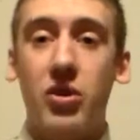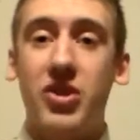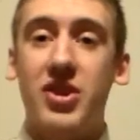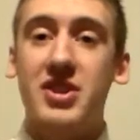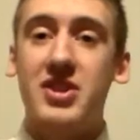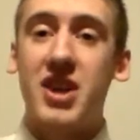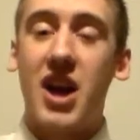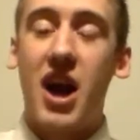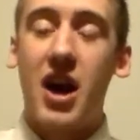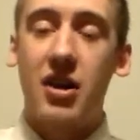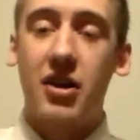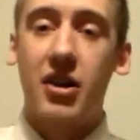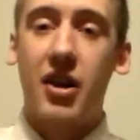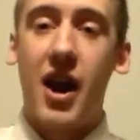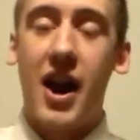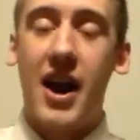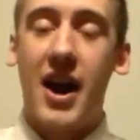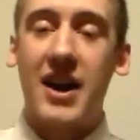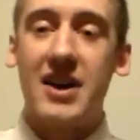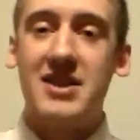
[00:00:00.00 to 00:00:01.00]
with this collar,
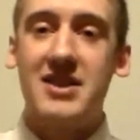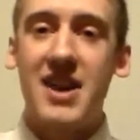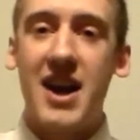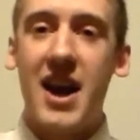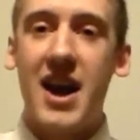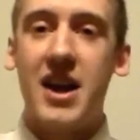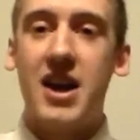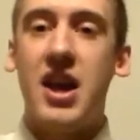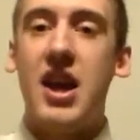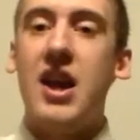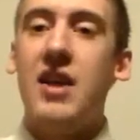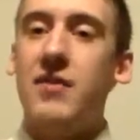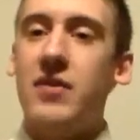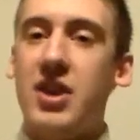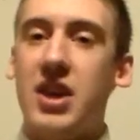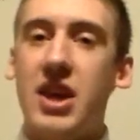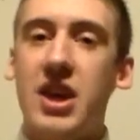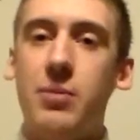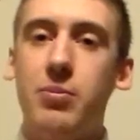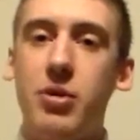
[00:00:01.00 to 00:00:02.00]
and I said, if you
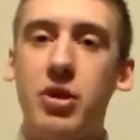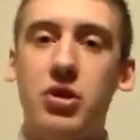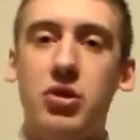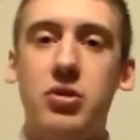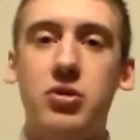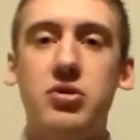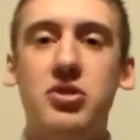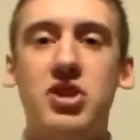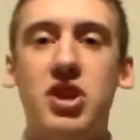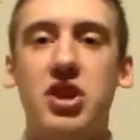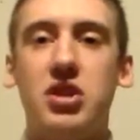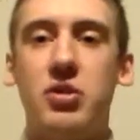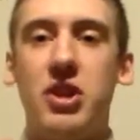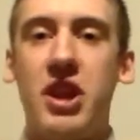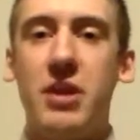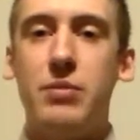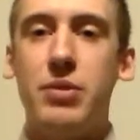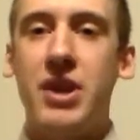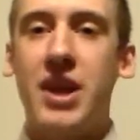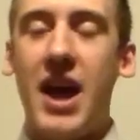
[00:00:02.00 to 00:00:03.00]
keep it loose and you
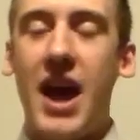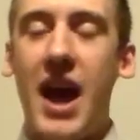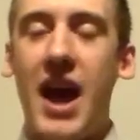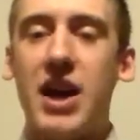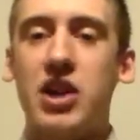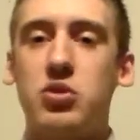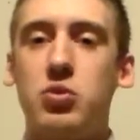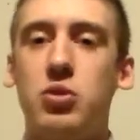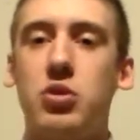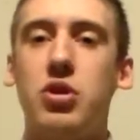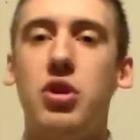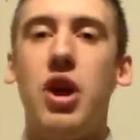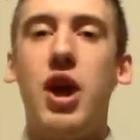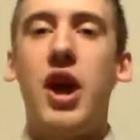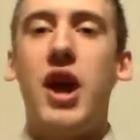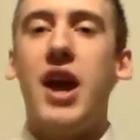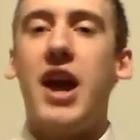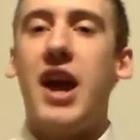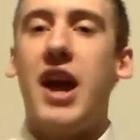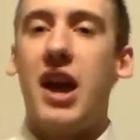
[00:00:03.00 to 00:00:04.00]
keep it casual,
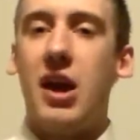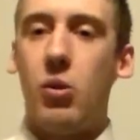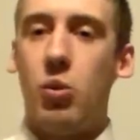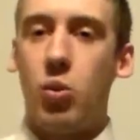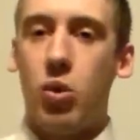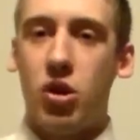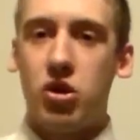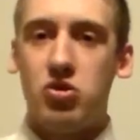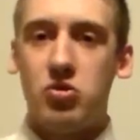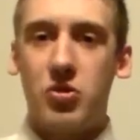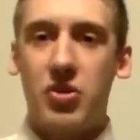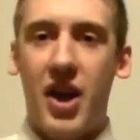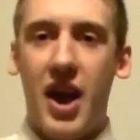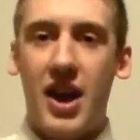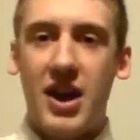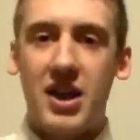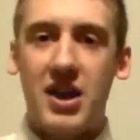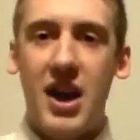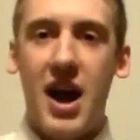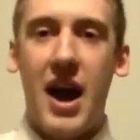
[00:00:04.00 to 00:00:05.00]
it works with
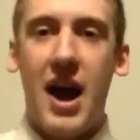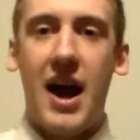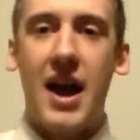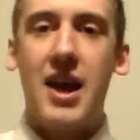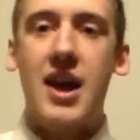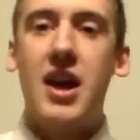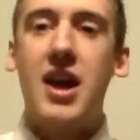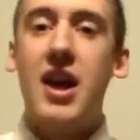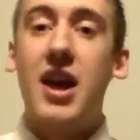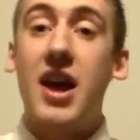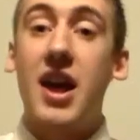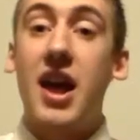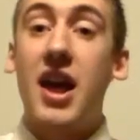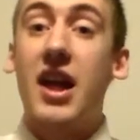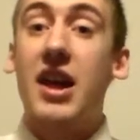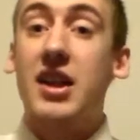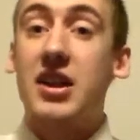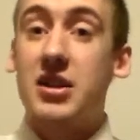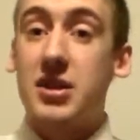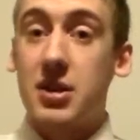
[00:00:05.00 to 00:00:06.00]
any knot.
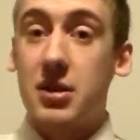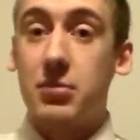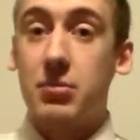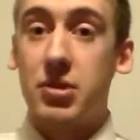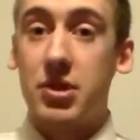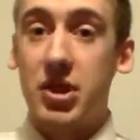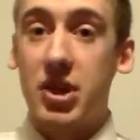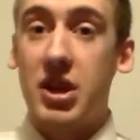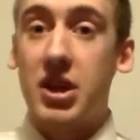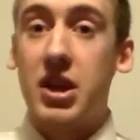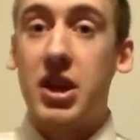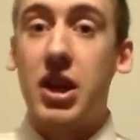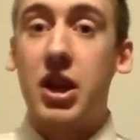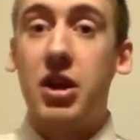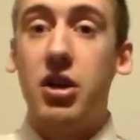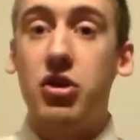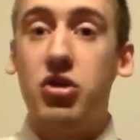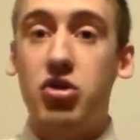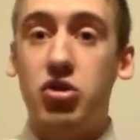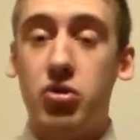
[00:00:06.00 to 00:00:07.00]
Completely
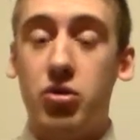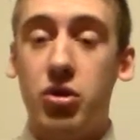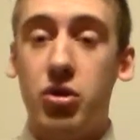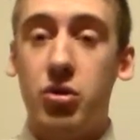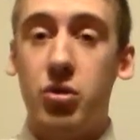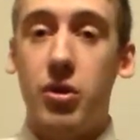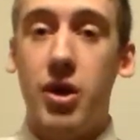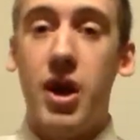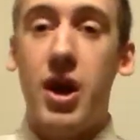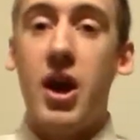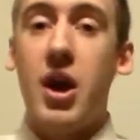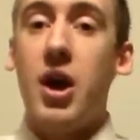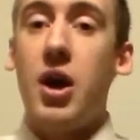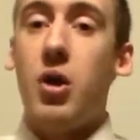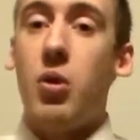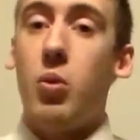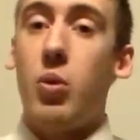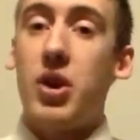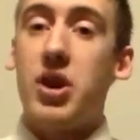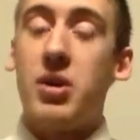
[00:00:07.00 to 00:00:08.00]
true.
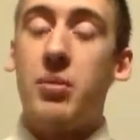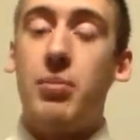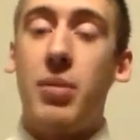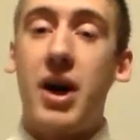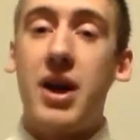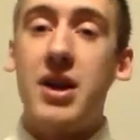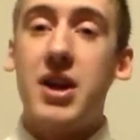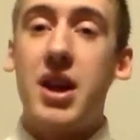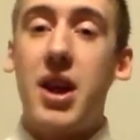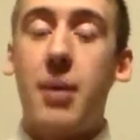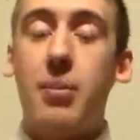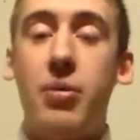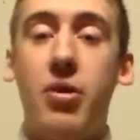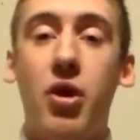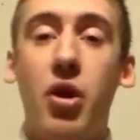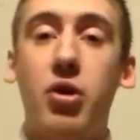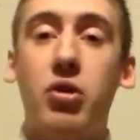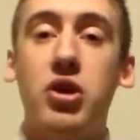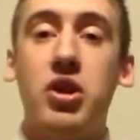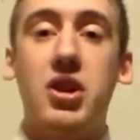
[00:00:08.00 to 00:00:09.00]
When you button it up
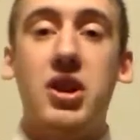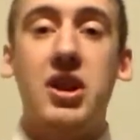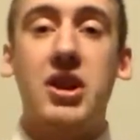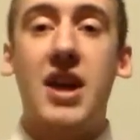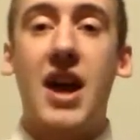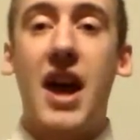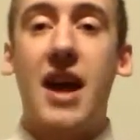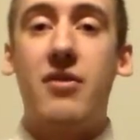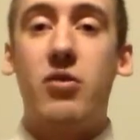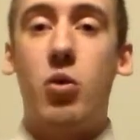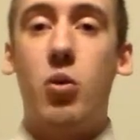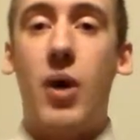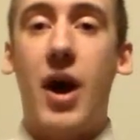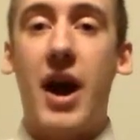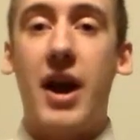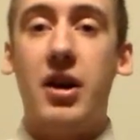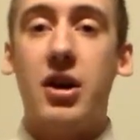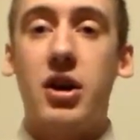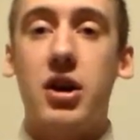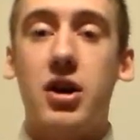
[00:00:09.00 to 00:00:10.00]
though, you need to have a
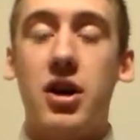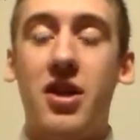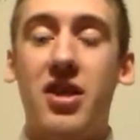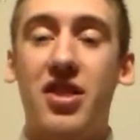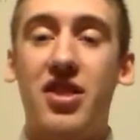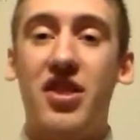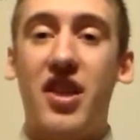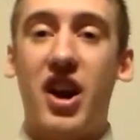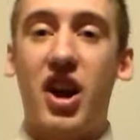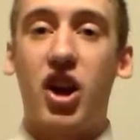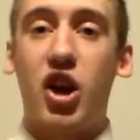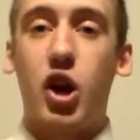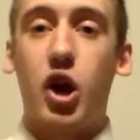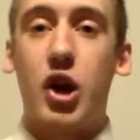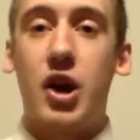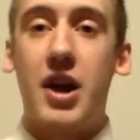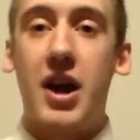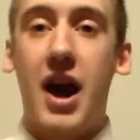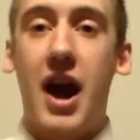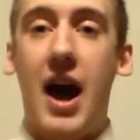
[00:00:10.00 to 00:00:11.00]
wider, thicker
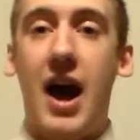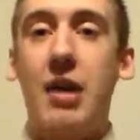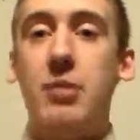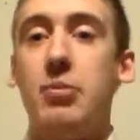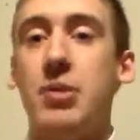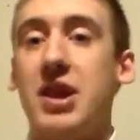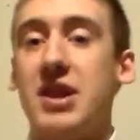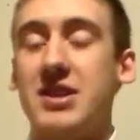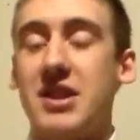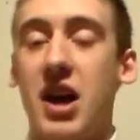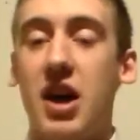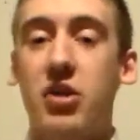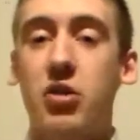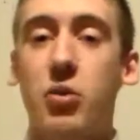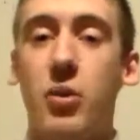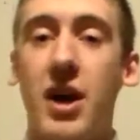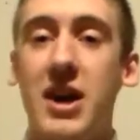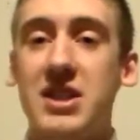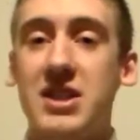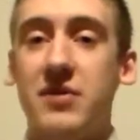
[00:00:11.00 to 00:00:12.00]
knot, because
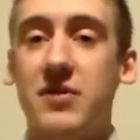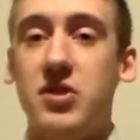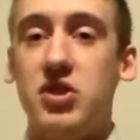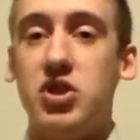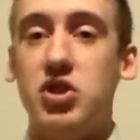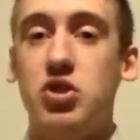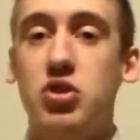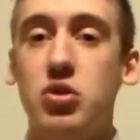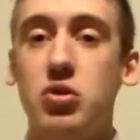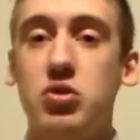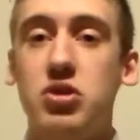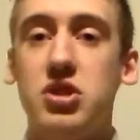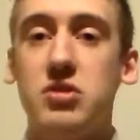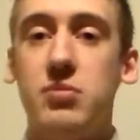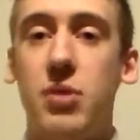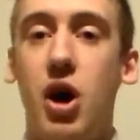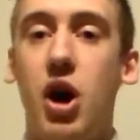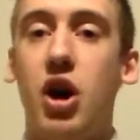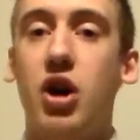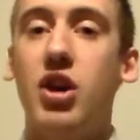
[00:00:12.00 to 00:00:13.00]
otherwise if it's too
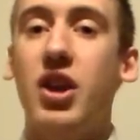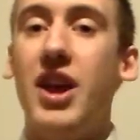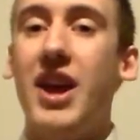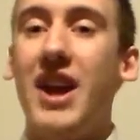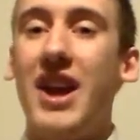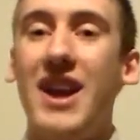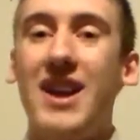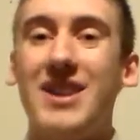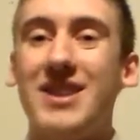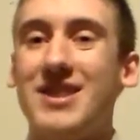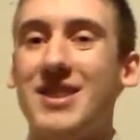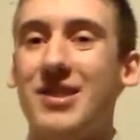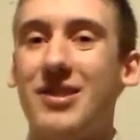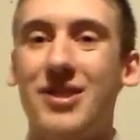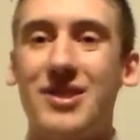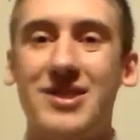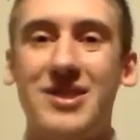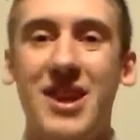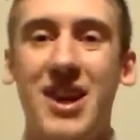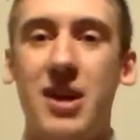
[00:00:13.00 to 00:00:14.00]
small, it just
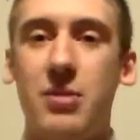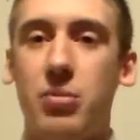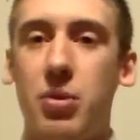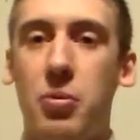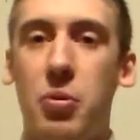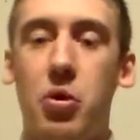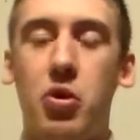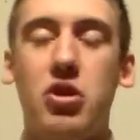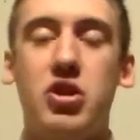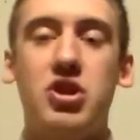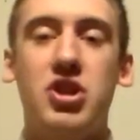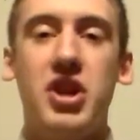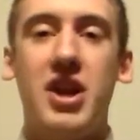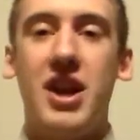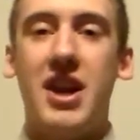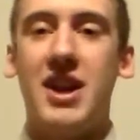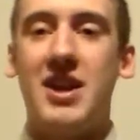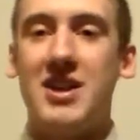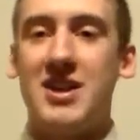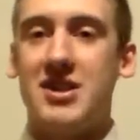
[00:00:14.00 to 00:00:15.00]
looks disproportionate
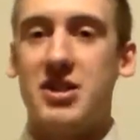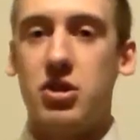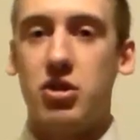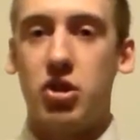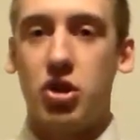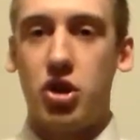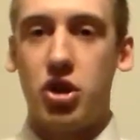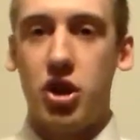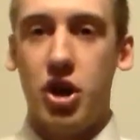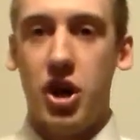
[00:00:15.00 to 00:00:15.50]
and it doesn't look